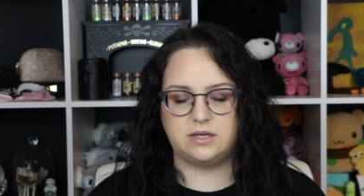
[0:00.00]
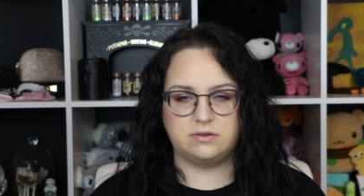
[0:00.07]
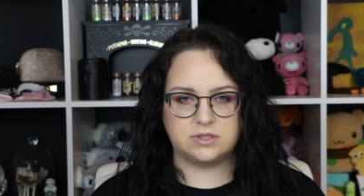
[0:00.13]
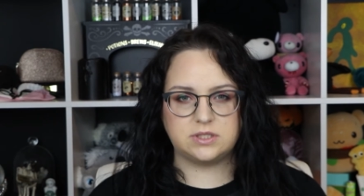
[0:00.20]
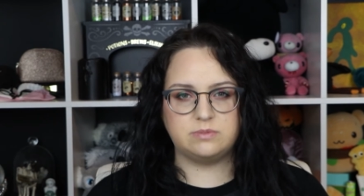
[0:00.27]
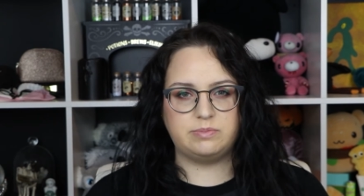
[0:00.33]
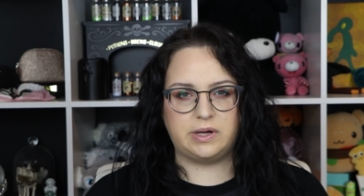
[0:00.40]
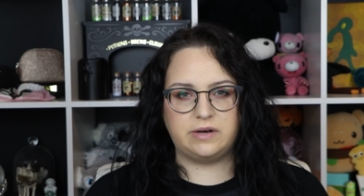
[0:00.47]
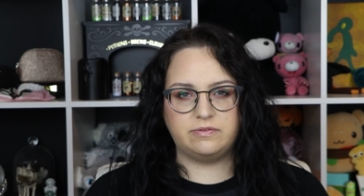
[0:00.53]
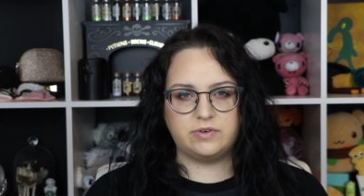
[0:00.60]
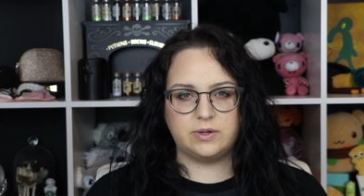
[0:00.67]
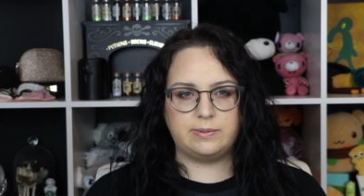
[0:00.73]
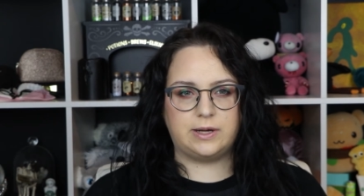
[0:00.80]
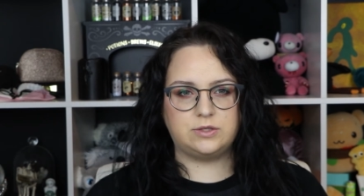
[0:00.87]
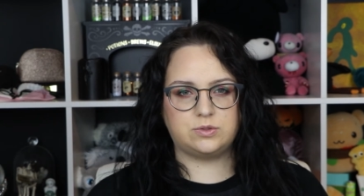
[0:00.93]
I was in bed
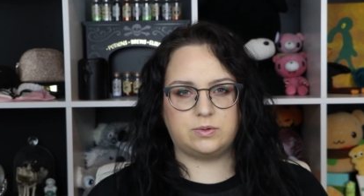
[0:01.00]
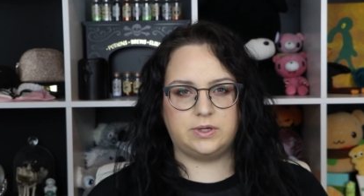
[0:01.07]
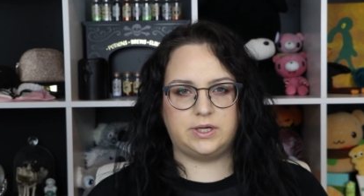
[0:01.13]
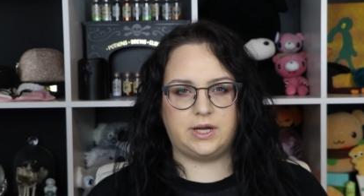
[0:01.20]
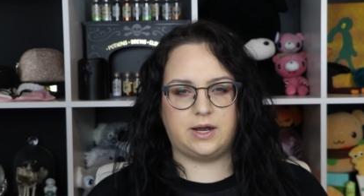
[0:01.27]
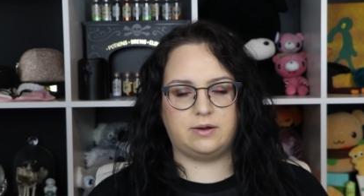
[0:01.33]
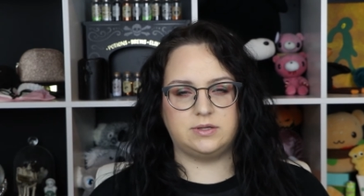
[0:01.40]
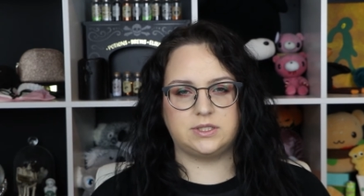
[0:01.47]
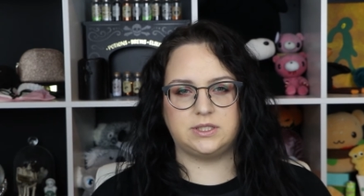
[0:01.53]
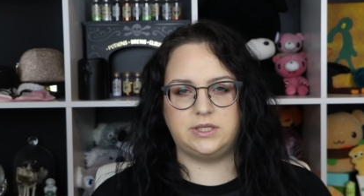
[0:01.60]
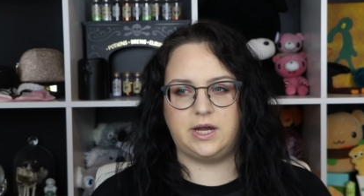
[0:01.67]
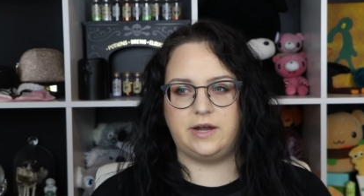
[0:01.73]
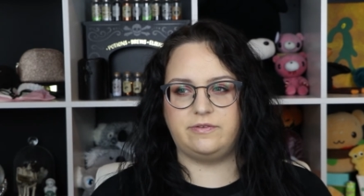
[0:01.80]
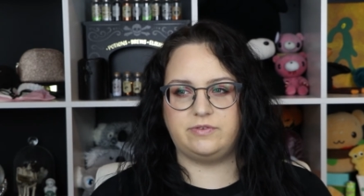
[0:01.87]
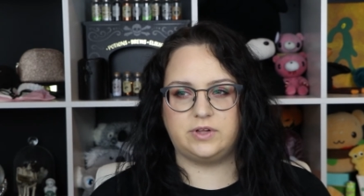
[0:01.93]
for about 20 hours a
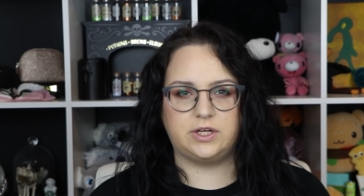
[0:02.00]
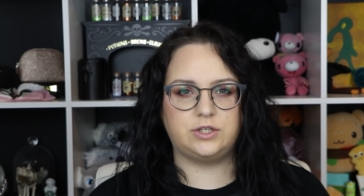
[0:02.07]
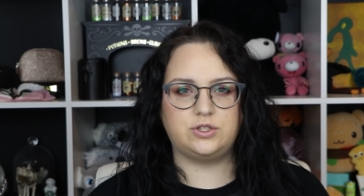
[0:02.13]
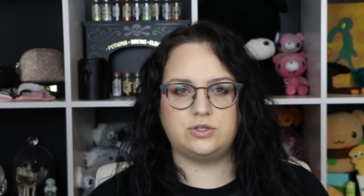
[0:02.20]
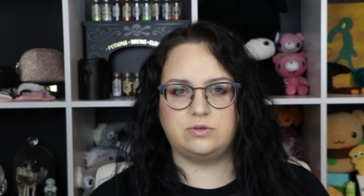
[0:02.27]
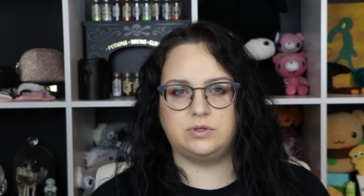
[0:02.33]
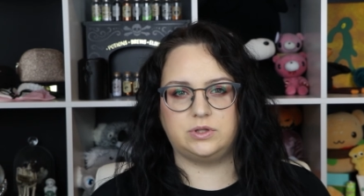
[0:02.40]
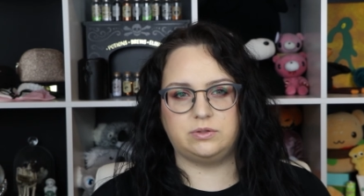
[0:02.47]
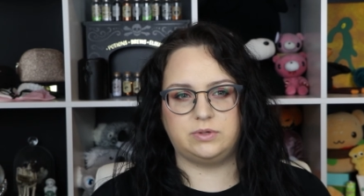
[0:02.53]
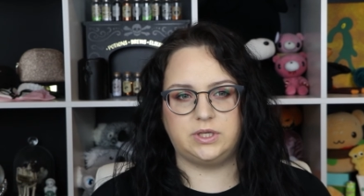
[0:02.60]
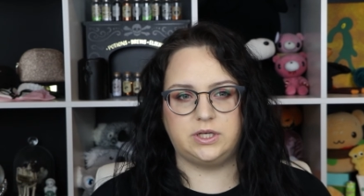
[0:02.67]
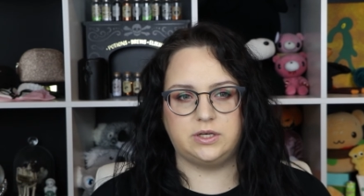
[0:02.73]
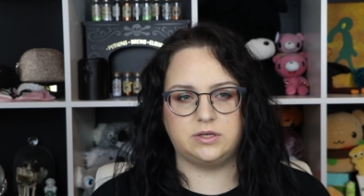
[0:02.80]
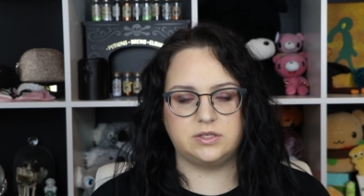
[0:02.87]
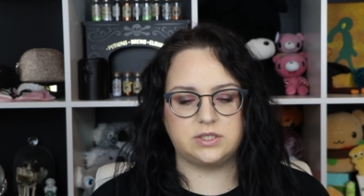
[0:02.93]
day for like 2 or 3
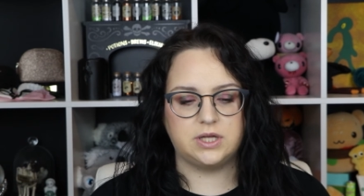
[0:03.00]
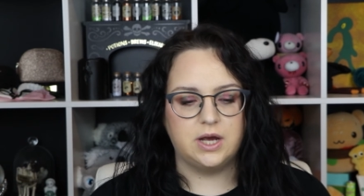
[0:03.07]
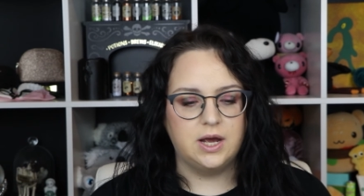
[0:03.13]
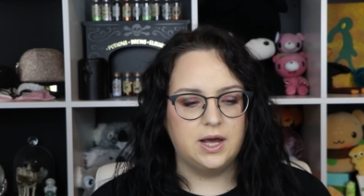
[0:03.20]
years.